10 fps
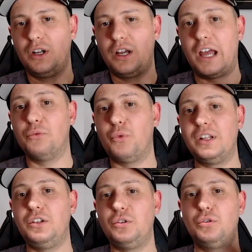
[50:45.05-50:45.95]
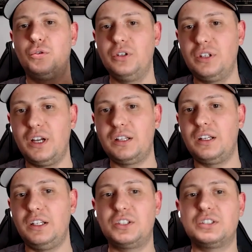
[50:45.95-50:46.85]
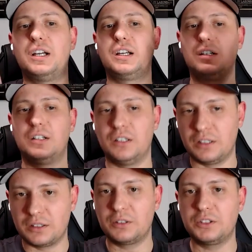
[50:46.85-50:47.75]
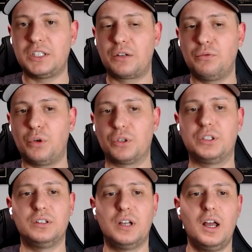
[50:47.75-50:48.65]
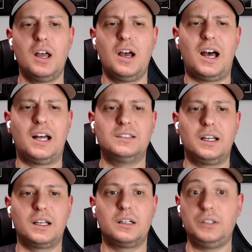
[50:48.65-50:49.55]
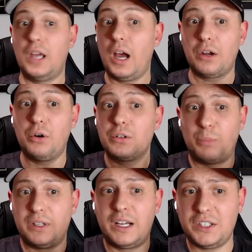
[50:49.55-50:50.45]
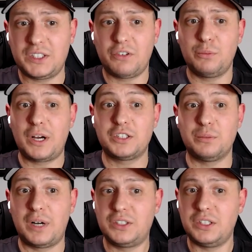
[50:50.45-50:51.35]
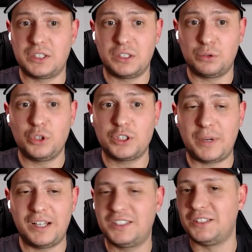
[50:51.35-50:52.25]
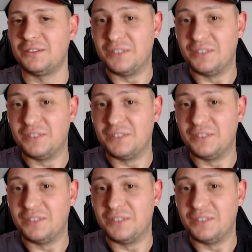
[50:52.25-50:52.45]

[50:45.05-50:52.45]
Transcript: And when you're doing that, it's like start working. I like, yeah, I heard, but $97 a month, it's too expensive.